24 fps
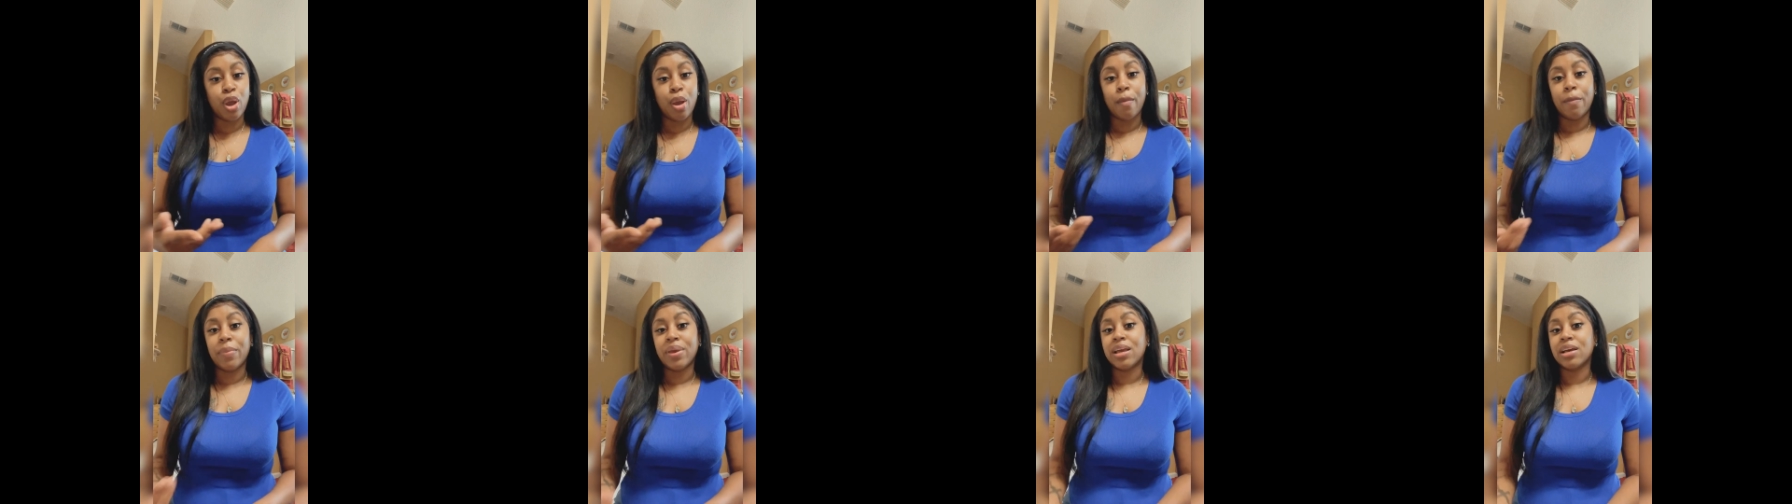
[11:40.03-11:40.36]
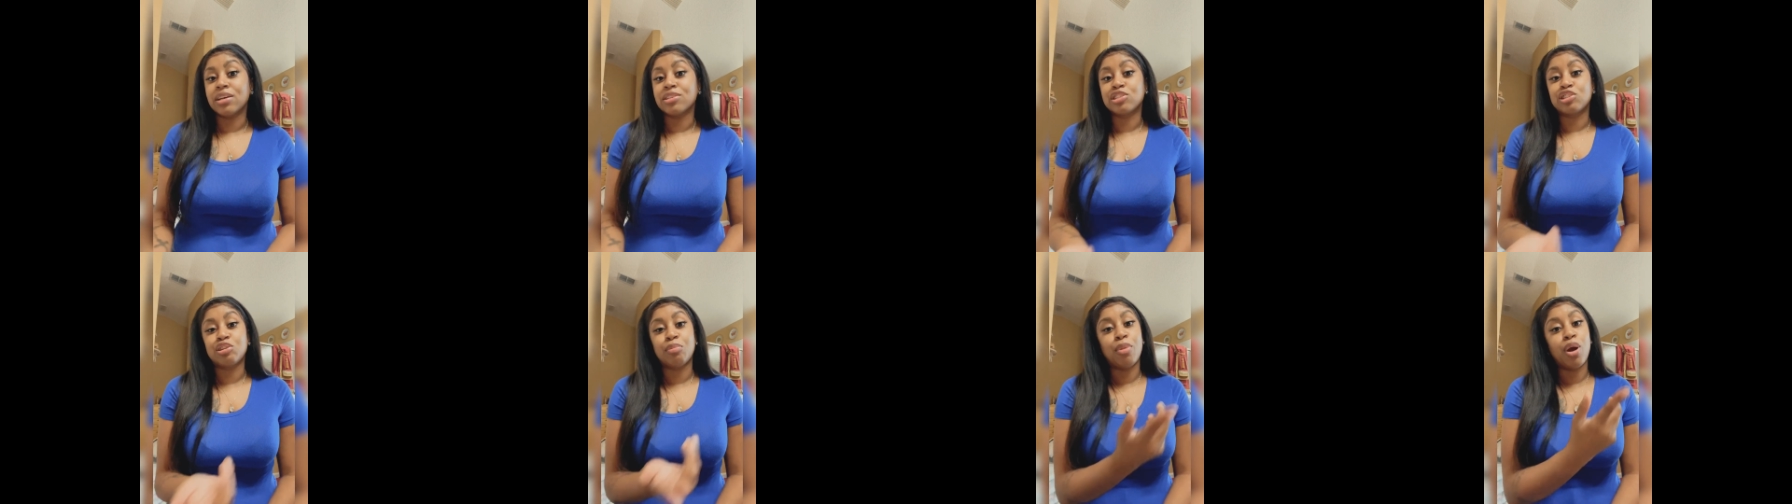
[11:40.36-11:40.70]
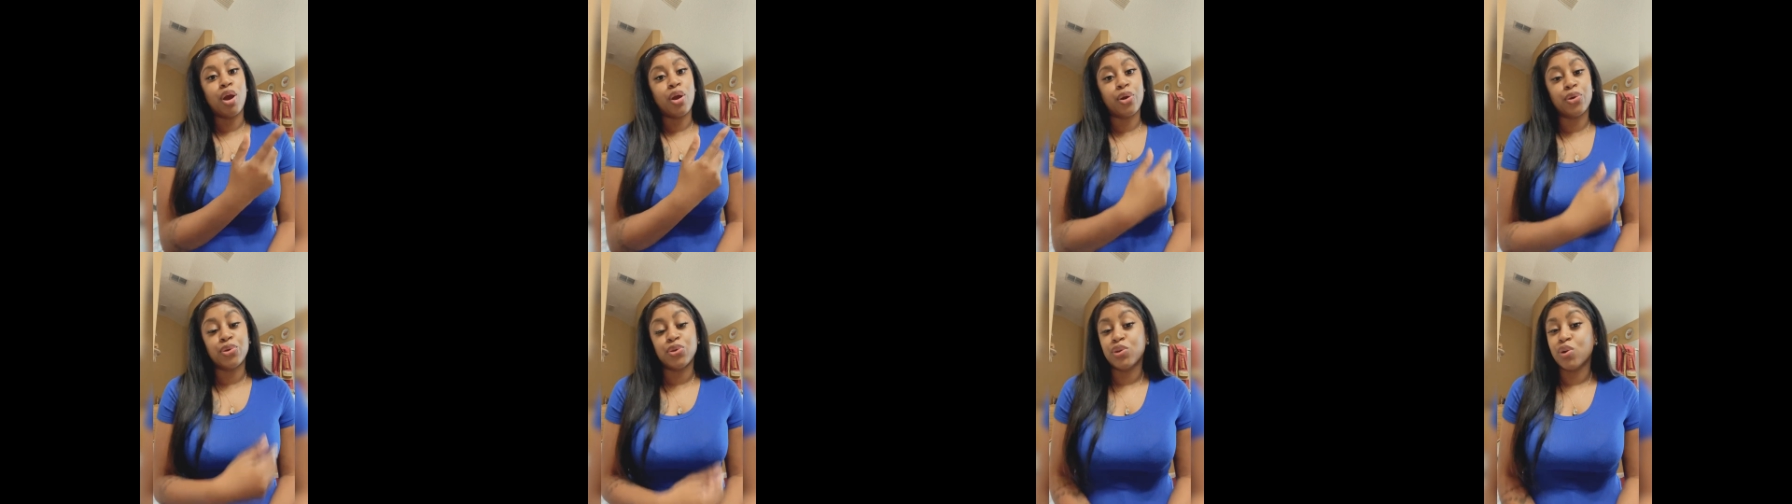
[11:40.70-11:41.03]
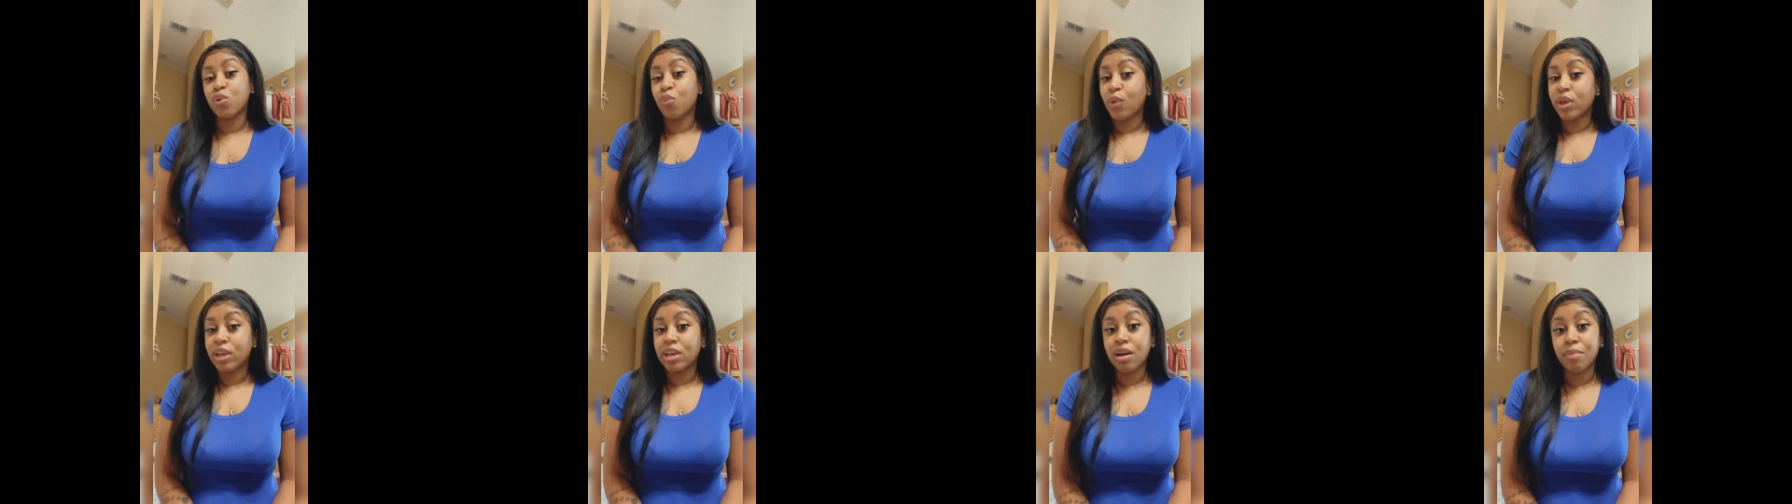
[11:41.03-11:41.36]
Because tomorrow you can
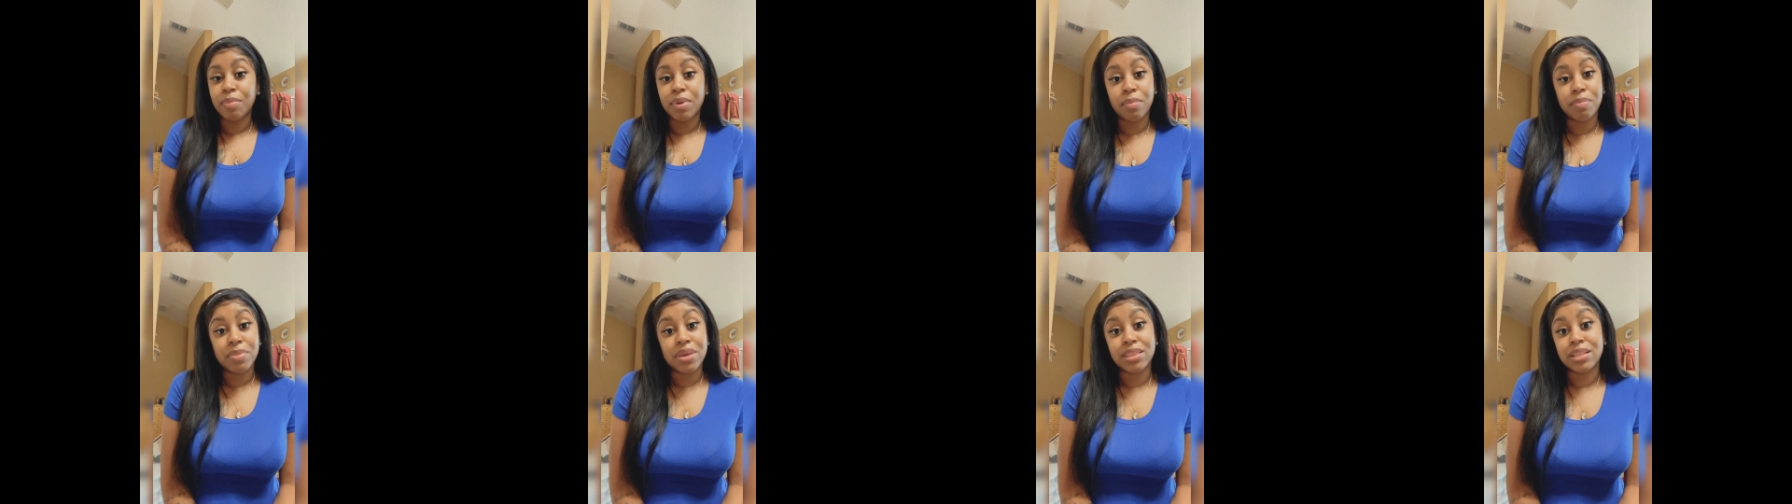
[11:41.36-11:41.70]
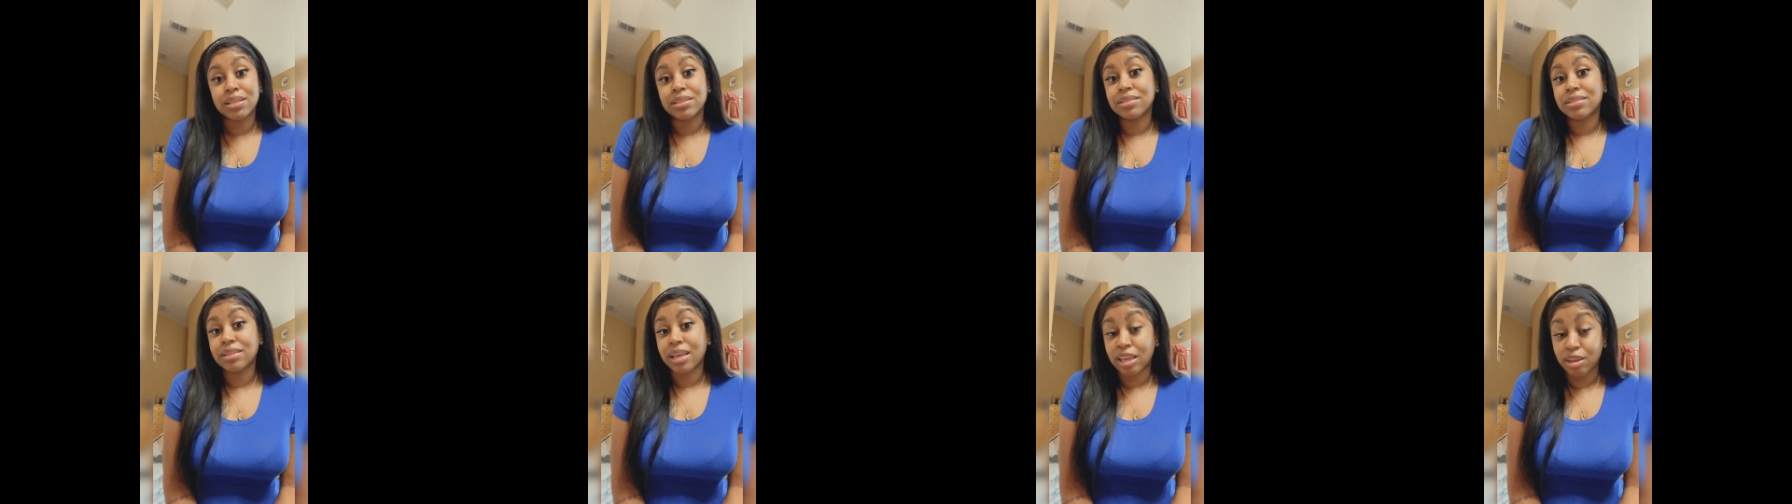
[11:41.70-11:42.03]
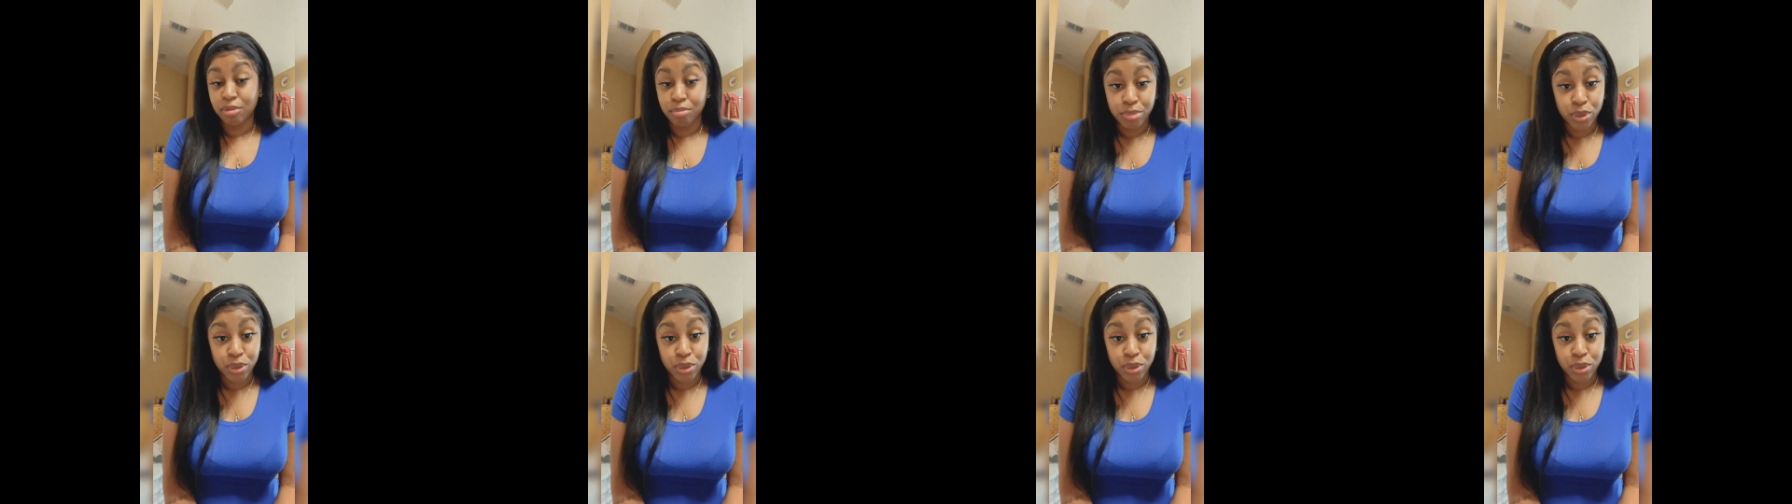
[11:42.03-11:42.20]
wake up and be in the same